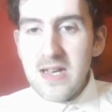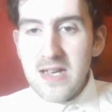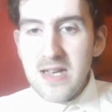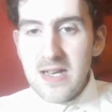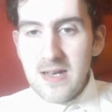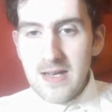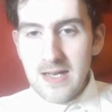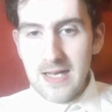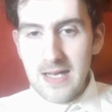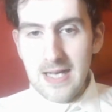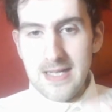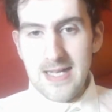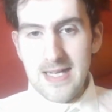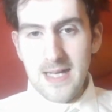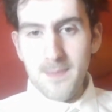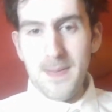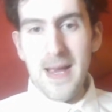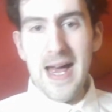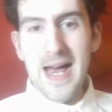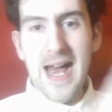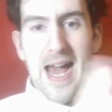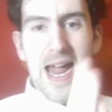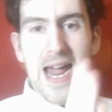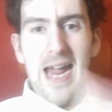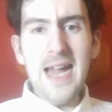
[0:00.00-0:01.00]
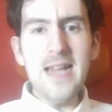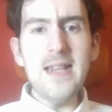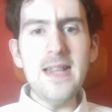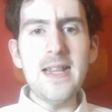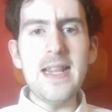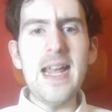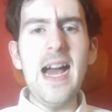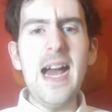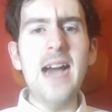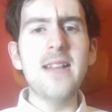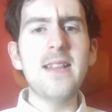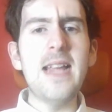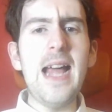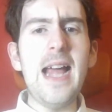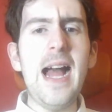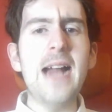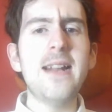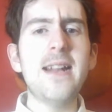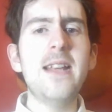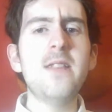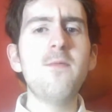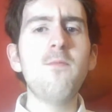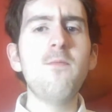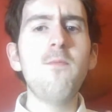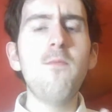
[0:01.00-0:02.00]
Because he pays
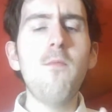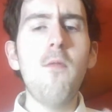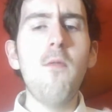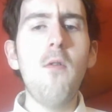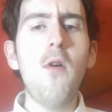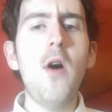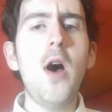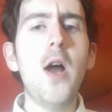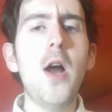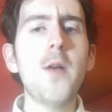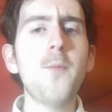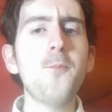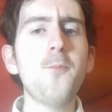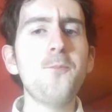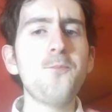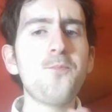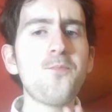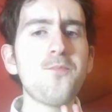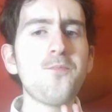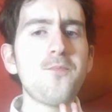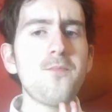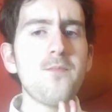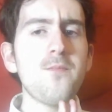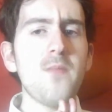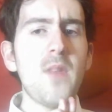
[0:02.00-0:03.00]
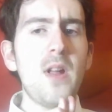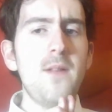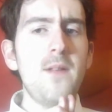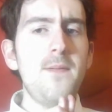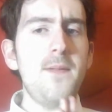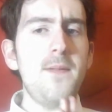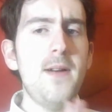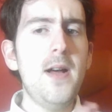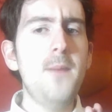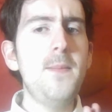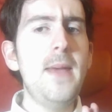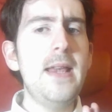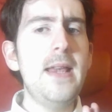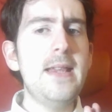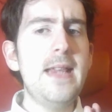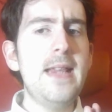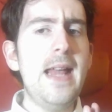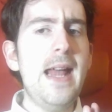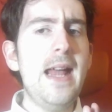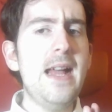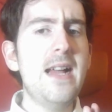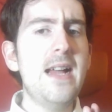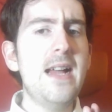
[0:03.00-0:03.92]
Katniss one for a visit.